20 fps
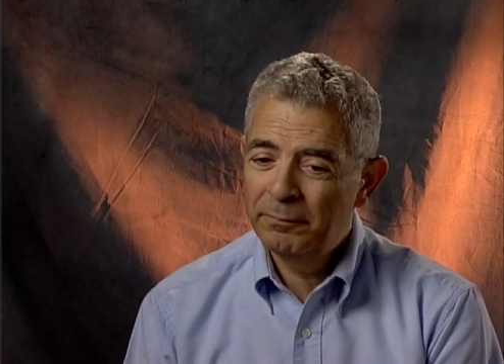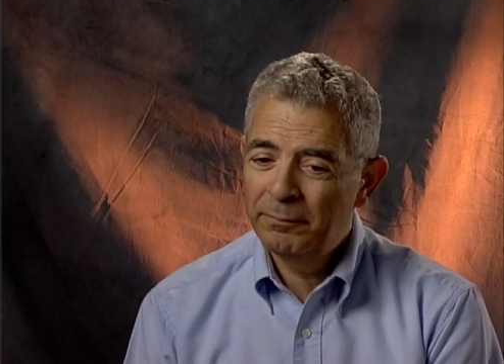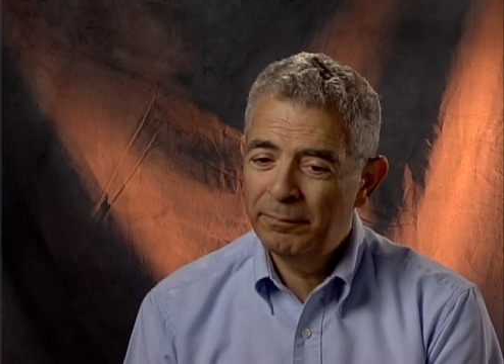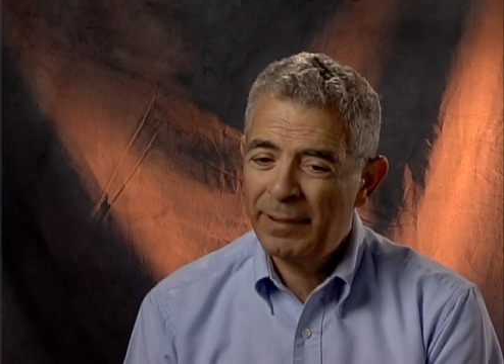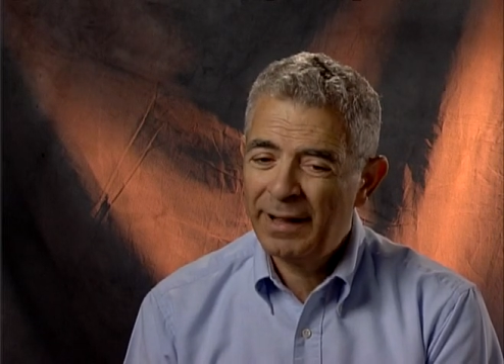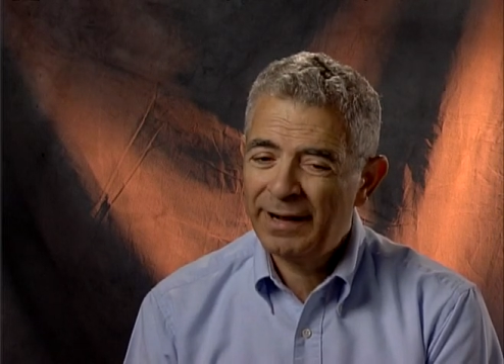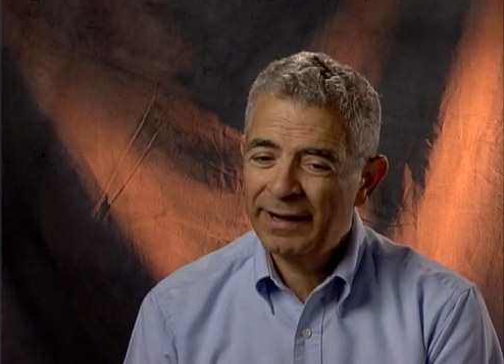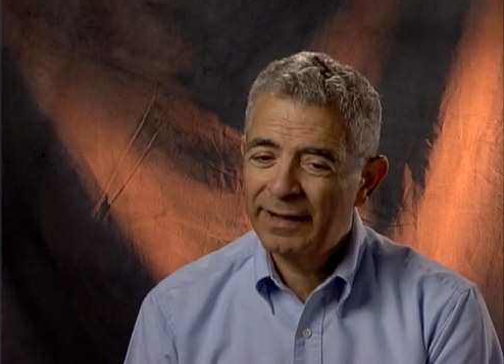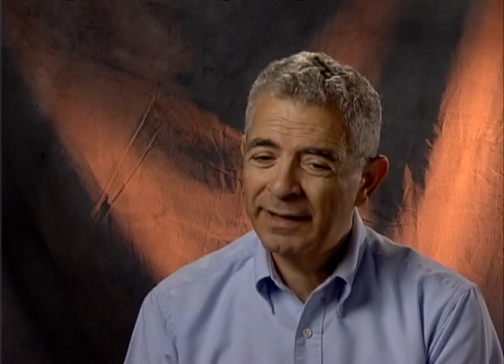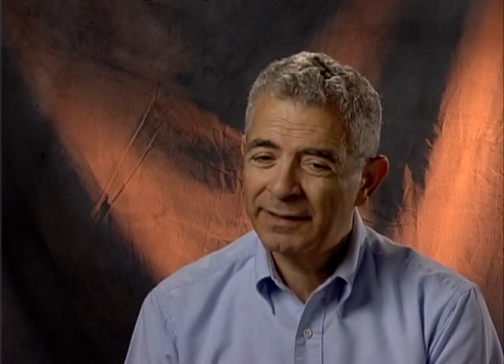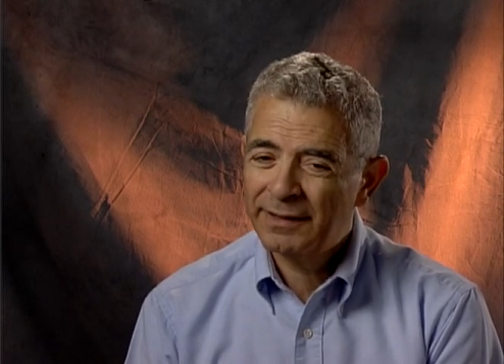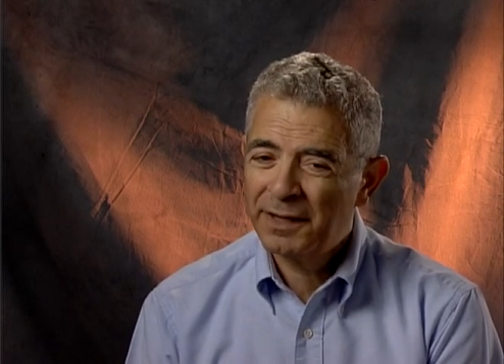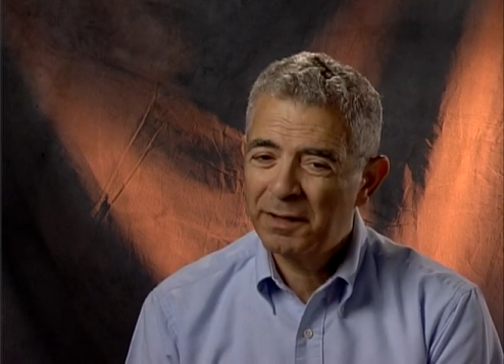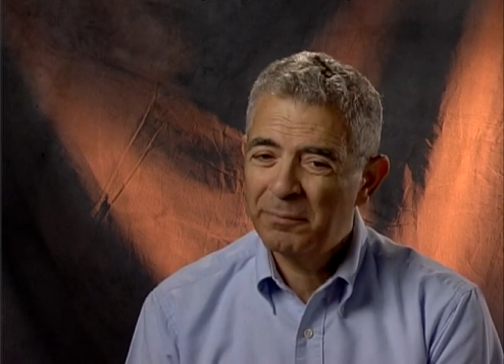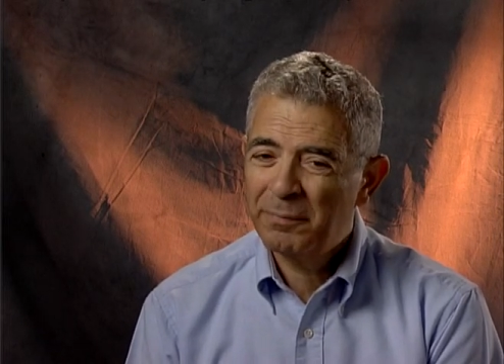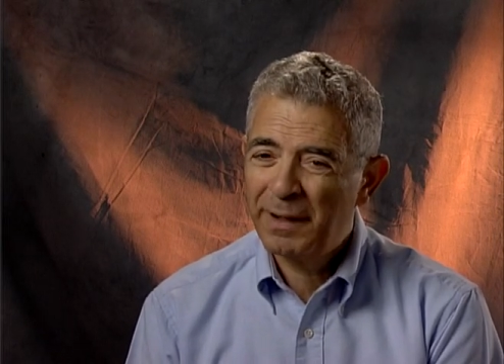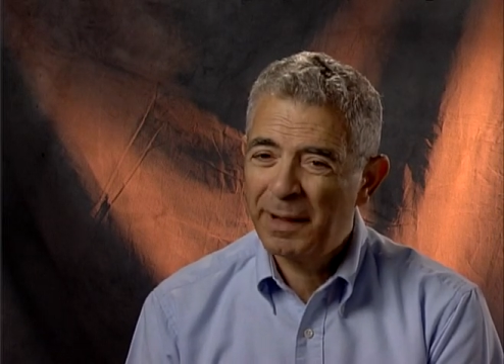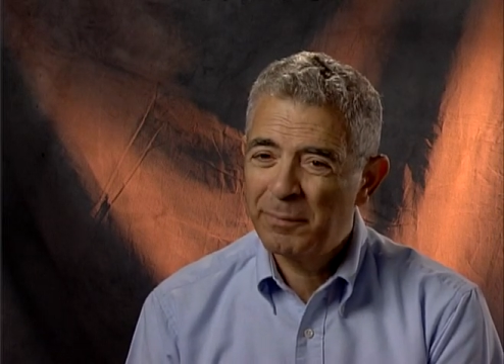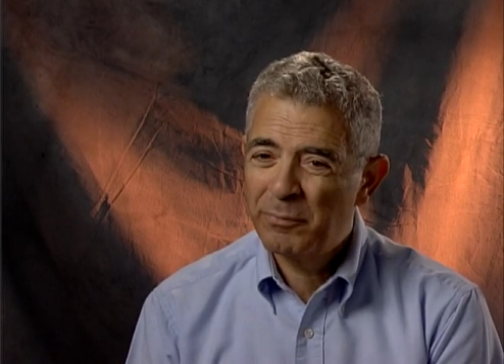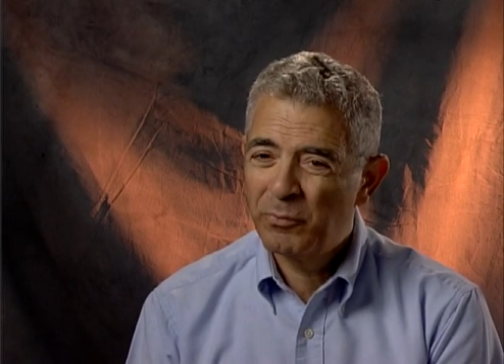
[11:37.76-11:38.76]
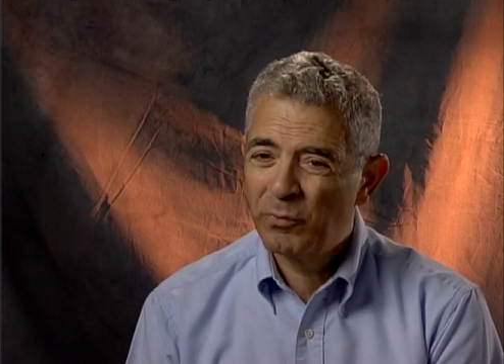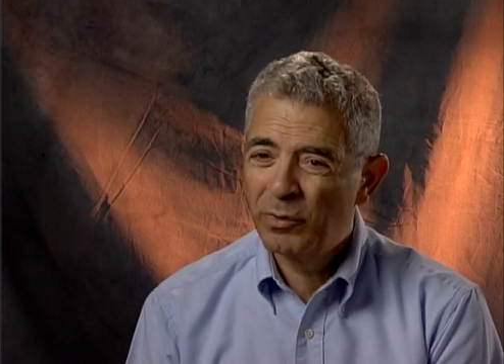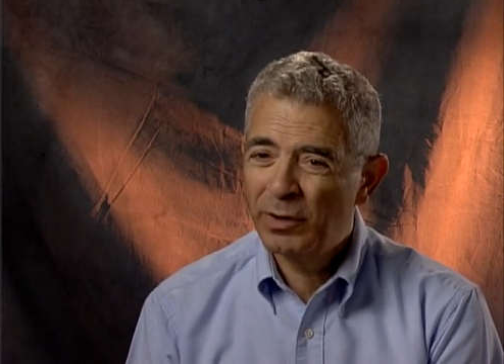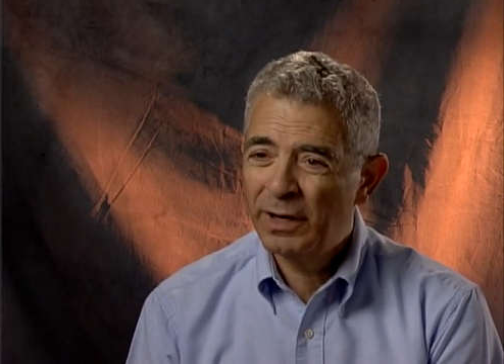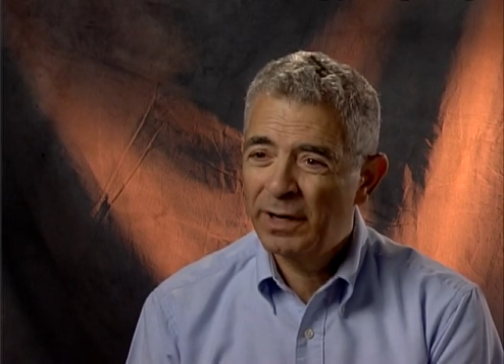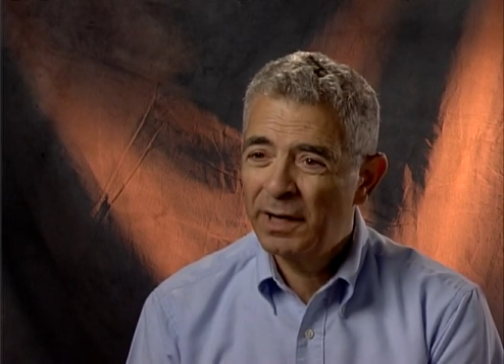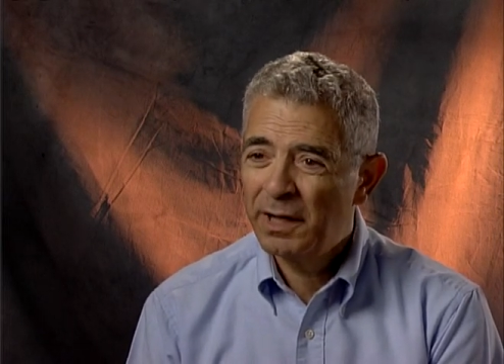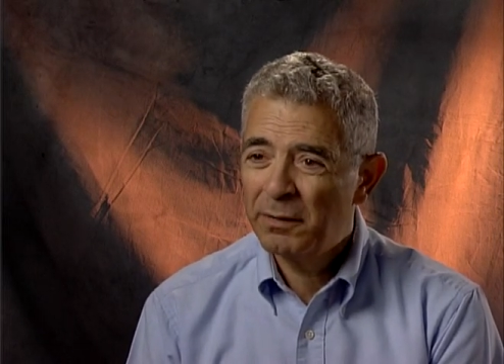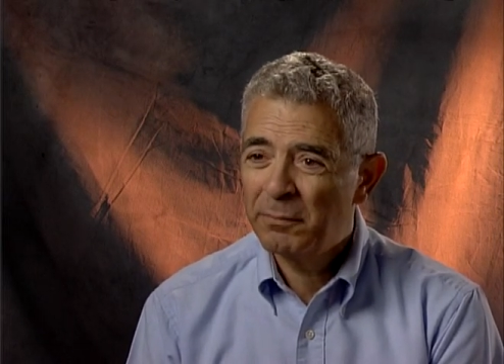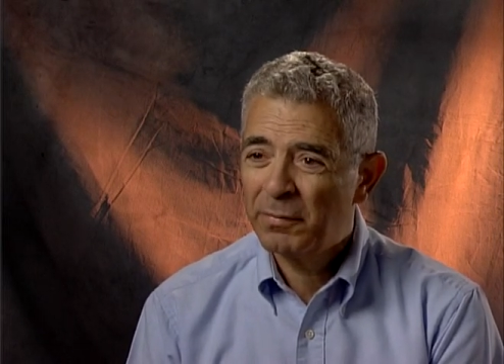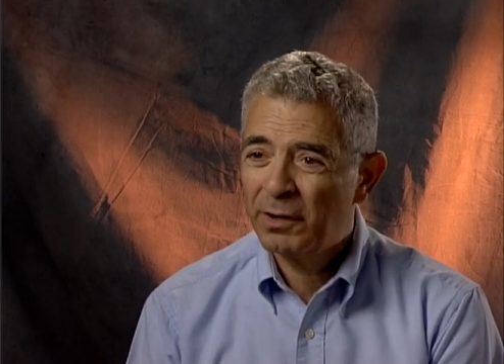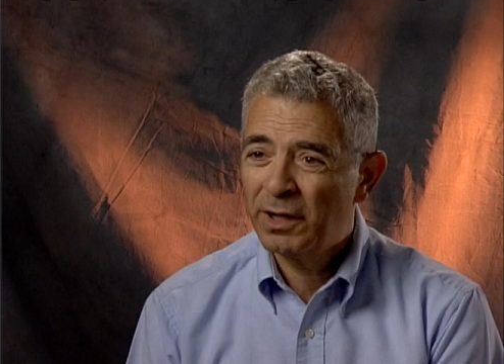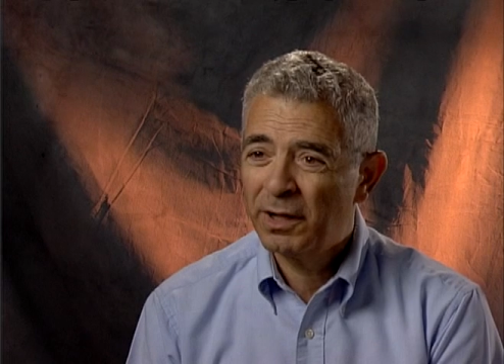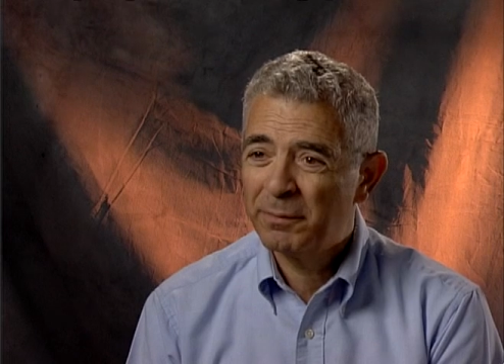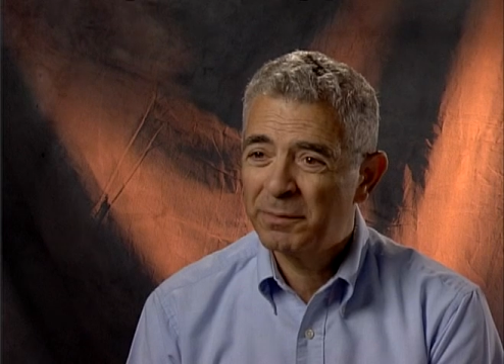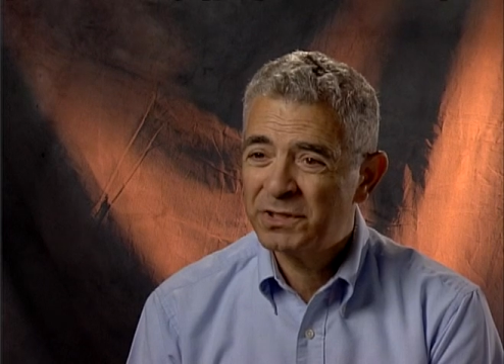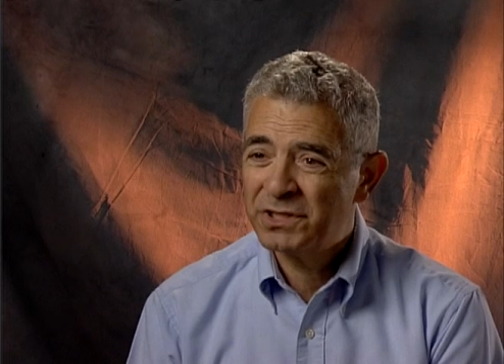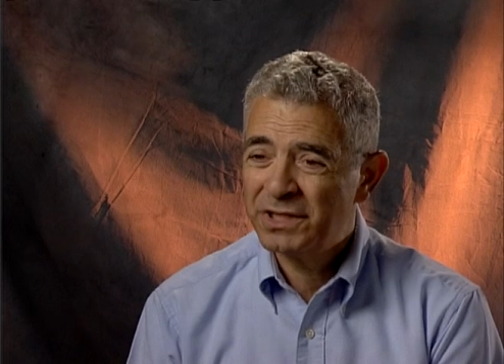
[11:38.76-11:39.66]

Polyethylene pipe really didn't become a